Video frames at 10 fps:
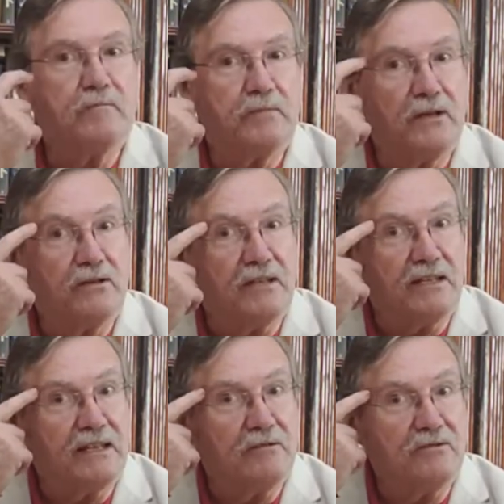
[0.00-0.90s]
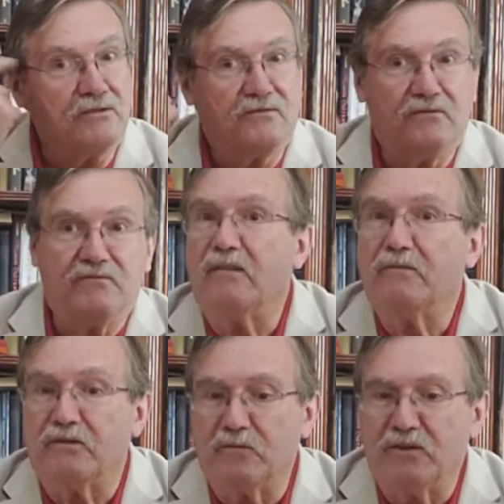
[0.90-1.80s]
building that was
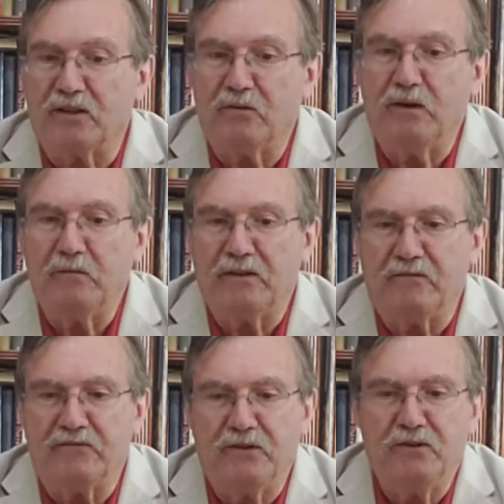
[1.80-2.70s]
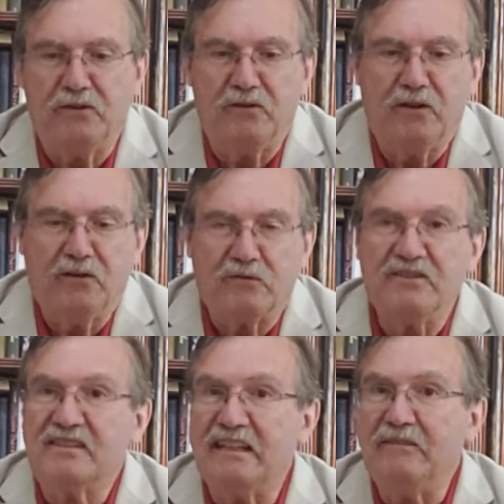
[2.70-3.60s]
covered with equipment and food
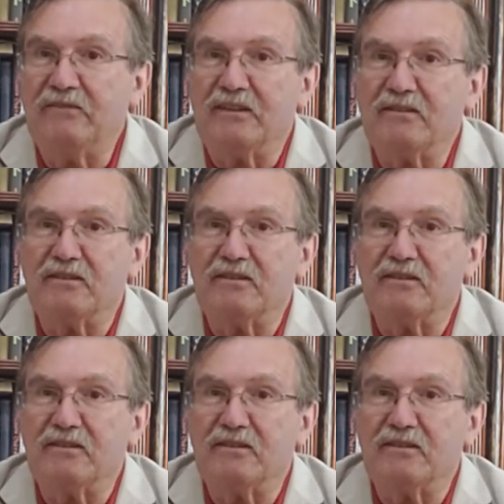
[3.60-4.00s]
received this.